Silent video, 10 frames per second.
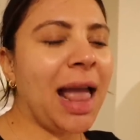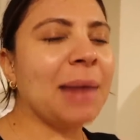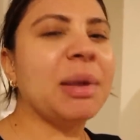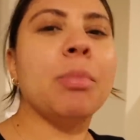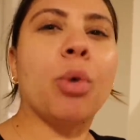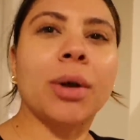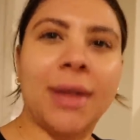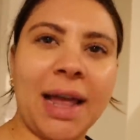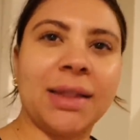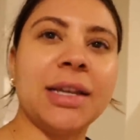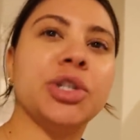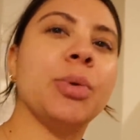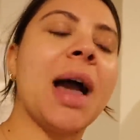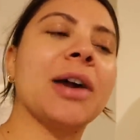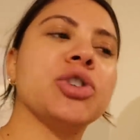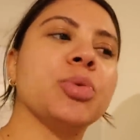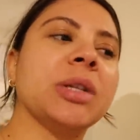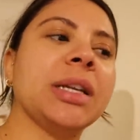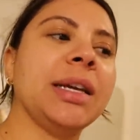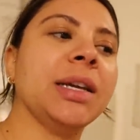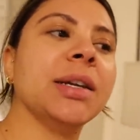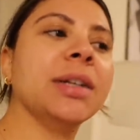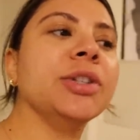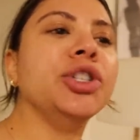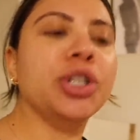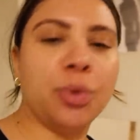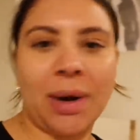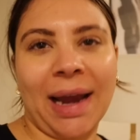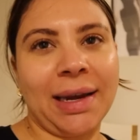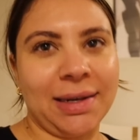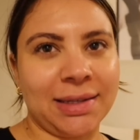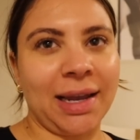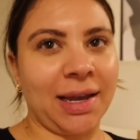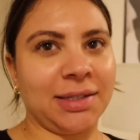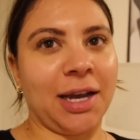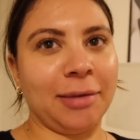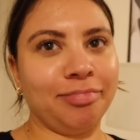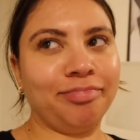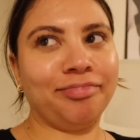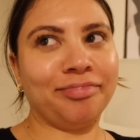I'd be more likely to actually do what I need to get done,